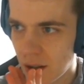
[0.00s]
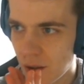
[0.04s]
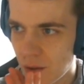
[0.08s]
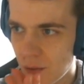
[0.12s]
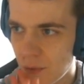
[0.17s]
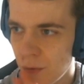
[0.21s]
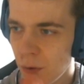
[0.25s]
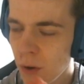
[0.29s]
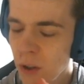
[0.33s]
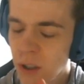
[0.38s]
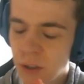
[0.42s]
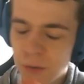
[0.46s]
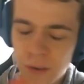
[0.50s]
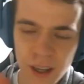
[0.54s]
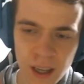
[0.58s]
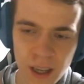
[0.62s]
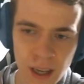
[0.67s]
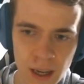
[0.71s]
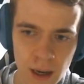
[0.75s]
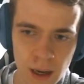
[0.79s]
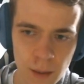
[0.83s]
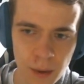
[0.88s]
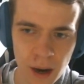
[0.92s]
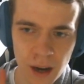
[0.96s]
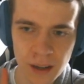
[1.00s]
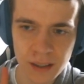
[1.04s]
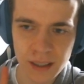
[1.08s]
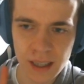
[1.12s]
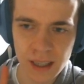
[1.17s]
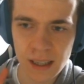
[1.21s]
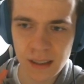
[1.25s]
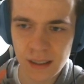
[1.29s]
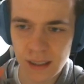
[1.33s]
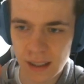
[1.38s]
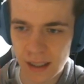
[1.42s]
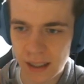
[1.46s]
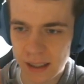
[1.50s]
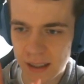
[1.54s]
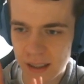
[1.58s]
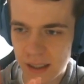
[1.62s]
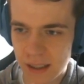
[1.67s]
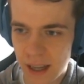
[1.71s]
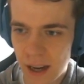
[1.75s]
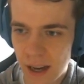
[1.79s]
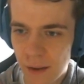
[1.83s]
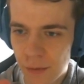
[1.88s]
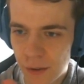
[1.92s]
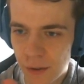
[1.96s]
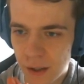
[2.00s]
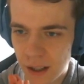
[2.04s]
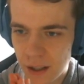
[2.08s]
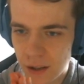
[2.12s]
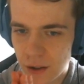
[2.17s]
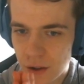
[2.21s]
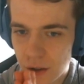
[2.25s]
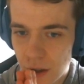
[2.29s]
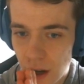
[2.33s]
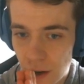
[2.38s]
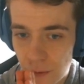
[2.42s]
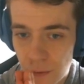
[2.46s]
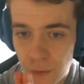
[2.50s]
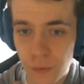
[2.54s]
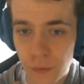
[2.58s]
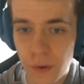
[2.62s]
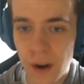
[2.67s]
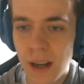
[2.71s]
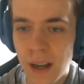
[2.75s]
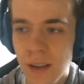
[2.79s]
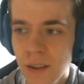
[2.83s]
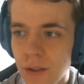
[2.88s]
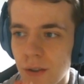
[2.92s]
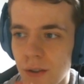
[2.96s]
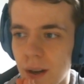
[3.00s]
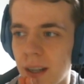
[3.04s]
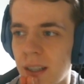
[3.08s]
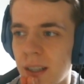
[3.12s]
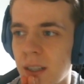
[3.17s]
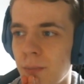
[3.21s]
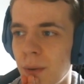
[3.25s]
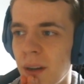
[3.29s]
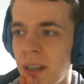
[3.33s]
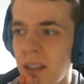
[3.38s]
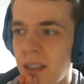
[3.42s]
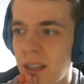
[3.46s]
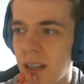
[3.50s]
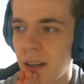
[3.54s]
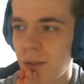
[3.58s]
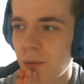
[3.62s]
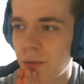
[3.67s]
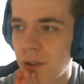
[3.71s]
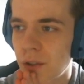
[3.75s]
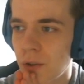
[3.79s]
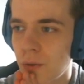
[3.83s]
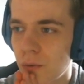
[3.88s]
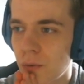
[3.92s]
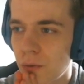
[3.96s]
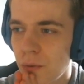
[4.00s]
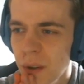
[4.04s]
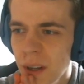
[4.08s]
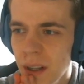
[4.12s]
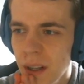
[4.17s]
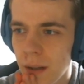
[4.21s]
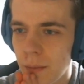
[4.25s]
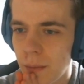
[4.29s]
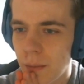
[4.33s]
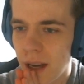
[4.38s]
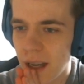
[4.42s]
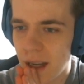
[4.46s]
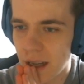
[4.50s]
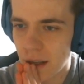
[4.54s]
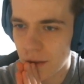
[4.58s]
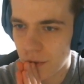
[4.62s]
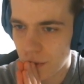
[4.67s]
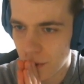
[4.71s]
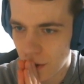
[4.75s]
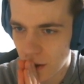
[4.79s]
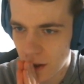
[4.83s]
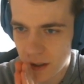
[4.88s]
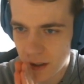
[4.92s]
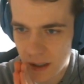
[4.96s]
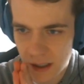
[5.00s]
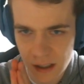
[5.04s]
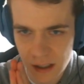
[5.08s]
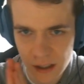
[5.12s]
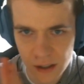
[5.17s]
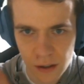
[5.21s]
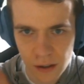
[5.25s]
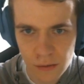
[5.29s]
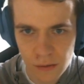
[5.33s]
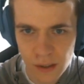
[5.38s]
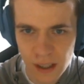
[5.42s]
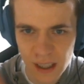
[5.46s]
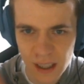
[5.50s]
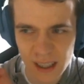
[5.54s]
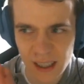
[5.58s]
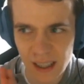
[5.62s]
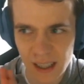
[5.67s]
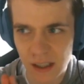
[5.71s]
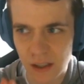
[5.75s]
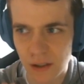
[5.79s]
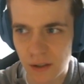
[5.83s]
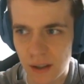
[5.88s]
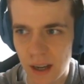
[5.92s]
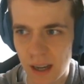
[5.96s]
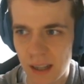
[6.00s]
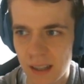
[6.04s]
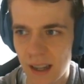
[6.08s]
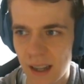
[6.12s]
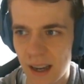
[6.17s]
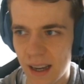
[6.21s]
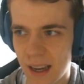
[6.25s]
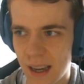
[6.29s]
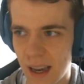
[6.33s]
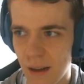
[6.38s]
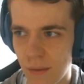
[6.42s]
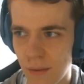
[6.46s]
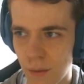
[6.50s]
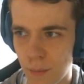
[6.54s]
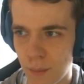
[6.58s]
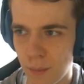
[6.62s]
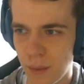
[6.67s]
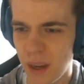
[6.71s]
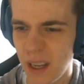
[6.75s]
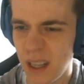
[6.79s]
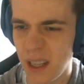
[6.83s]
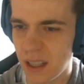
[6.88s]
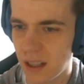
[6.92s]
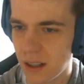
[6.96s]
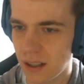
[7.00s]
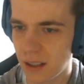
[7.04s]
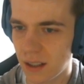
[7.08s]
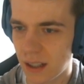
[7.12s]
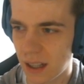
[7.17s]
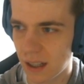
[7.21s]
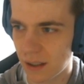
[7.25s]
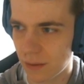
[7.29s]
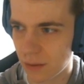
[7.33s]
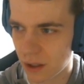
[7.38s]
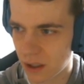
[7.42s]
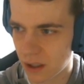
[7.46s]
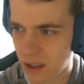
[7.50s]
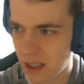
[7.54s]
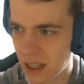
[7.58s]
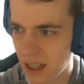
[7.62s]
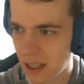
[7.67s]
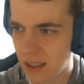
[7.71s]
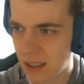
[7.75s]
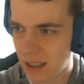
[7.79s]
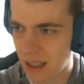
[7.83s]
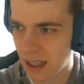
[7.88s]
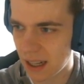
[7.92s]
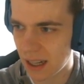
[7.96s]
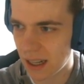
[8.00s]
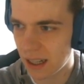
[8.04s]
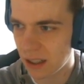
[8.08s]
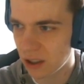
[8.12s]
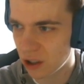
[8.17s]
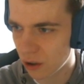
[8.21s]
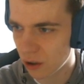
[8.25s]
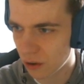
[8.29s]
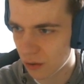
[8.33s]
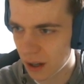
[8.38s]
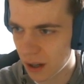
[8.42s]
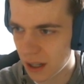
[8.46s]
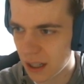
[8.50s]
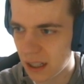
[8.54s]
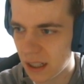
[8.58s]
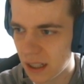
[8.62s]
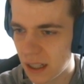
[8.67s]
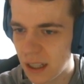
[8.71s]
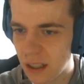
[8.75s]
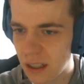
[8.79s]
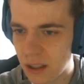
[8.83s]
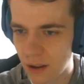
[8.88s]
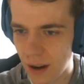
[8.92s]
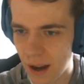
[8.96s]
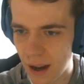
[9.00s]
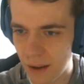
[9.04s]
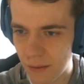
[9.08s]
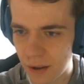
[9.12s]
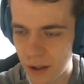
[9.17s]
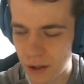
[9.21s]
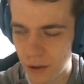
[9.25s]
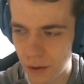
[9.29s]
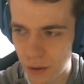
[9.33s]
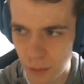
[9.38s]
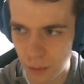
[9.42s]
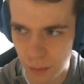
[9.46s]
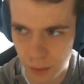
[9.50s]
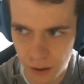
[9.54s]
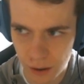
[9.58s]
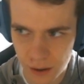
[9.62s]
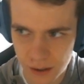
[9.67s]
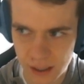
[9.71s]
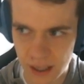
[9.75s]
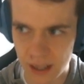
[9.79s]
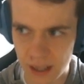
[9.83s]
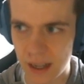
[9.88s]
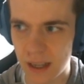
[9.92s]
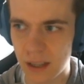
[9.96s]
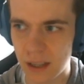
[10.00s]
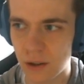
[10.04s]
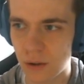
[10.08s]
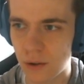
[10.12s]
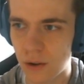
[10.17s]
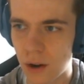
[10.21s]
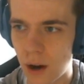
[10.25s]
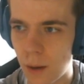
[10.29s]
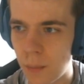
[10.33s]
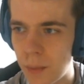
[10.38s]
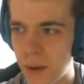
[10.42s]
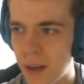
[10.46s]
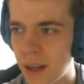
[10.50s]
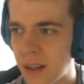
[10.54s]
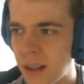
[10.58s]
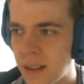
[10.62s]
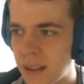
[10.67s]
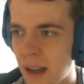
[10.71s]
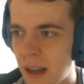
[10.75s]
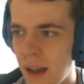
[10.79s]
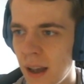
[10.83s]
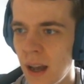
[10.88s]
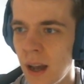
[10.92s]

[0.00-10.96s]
First thinking about that, it's definitely way too expensive to really make it worth. It's not really that you can like have a minion that for 10/10 you already need to have it on the board and then you copy it.